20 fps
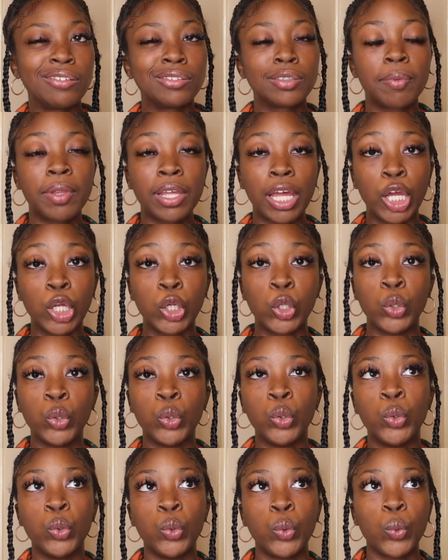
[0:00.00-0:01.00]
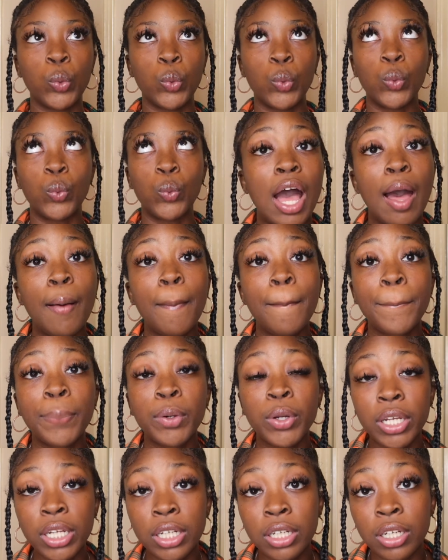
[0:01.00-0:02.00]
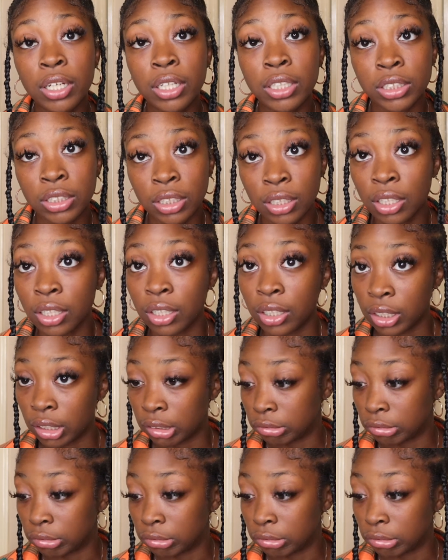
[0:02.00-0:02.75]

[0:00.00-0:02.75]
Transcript: Something I do. I'm pretty nonchalant.